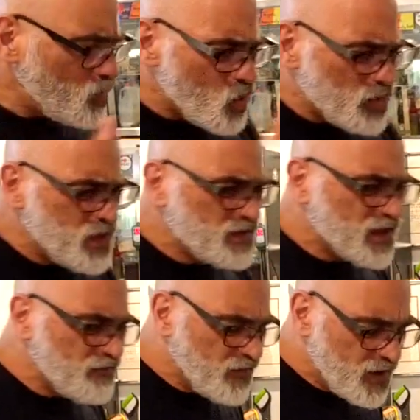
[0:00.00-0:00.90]
With this,
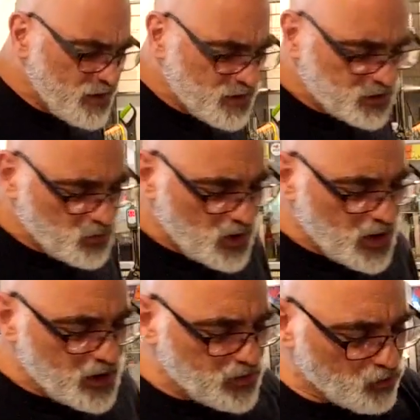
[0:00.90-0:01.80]
I find you just want to
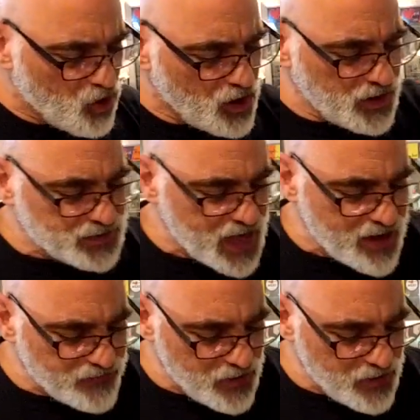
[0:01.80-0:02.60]
get the rawness out of